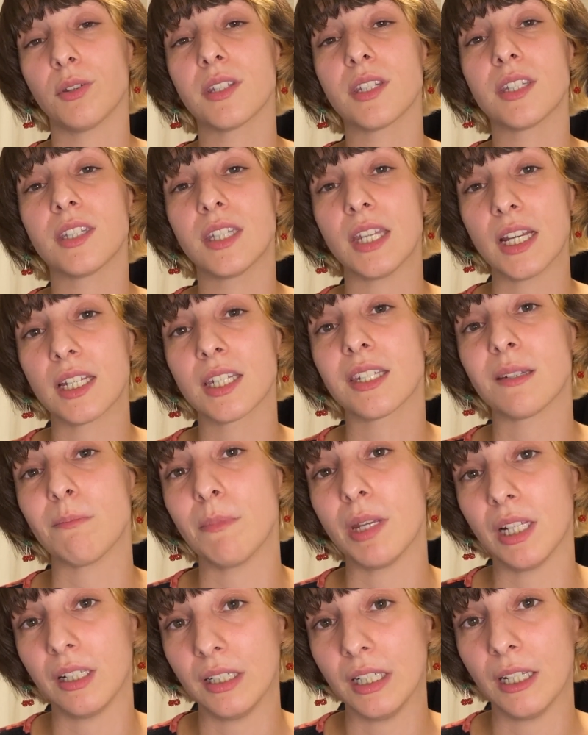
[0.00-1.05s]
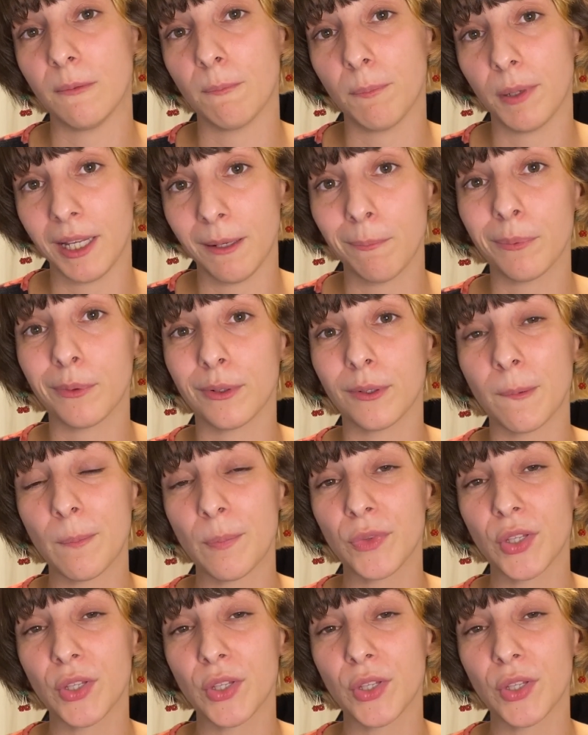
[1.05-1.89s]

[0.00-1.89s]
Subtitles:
6 million people